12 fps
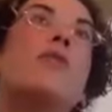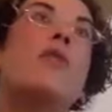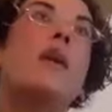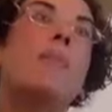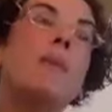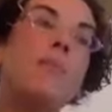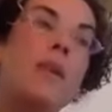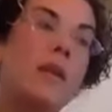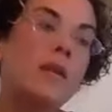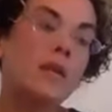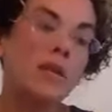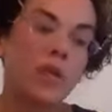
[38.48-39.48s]
that might be
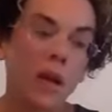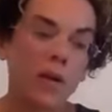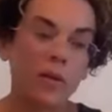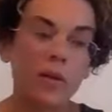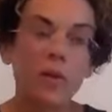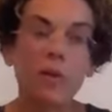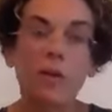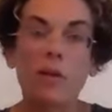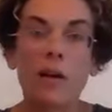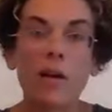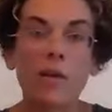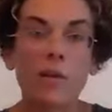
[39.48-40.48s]
in childhood or
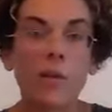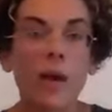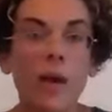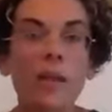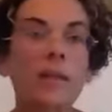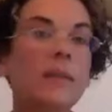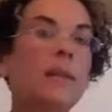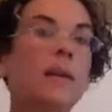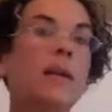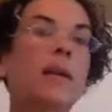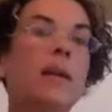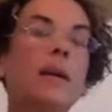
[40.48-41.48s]
otherwise.
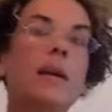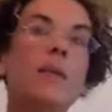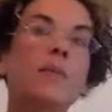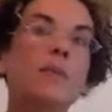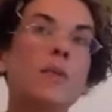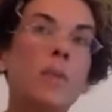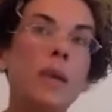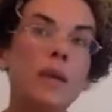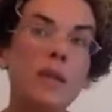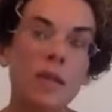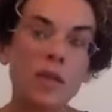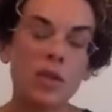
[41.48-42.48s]
Um, so pay
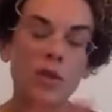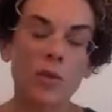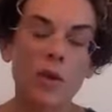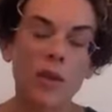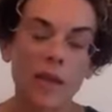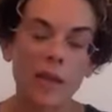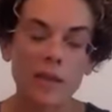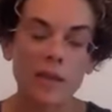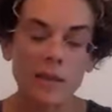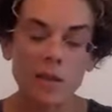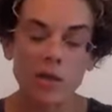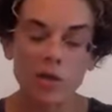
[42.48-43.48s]
attention to where that
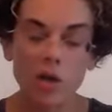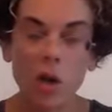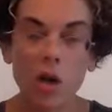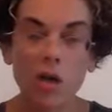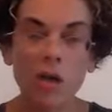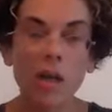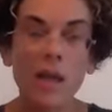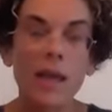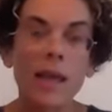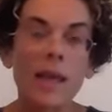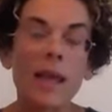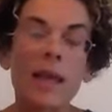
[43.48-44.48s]
is in your chart
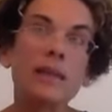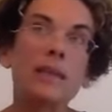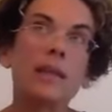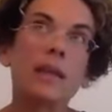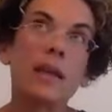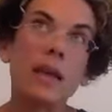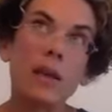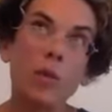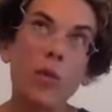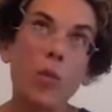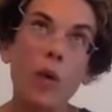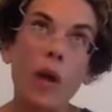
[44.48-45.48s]

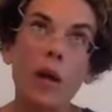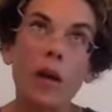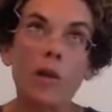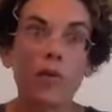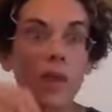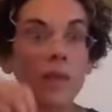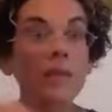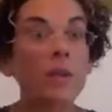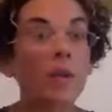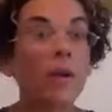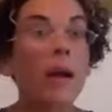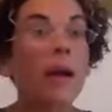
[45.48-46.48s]
and where things
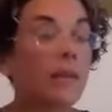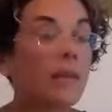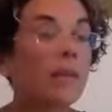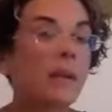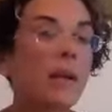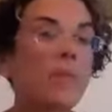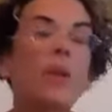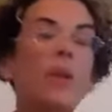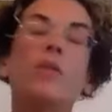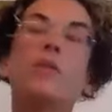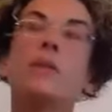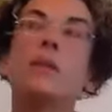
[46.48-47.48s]
are at at the time that
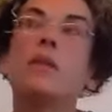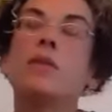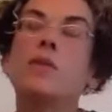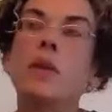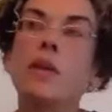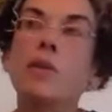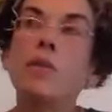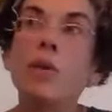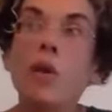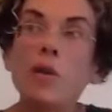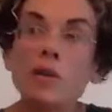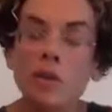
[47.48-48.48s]
you see this reading. We
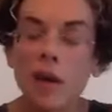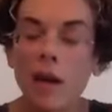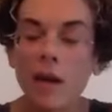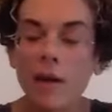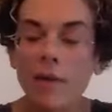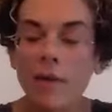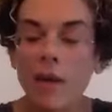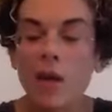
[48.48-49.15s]
also have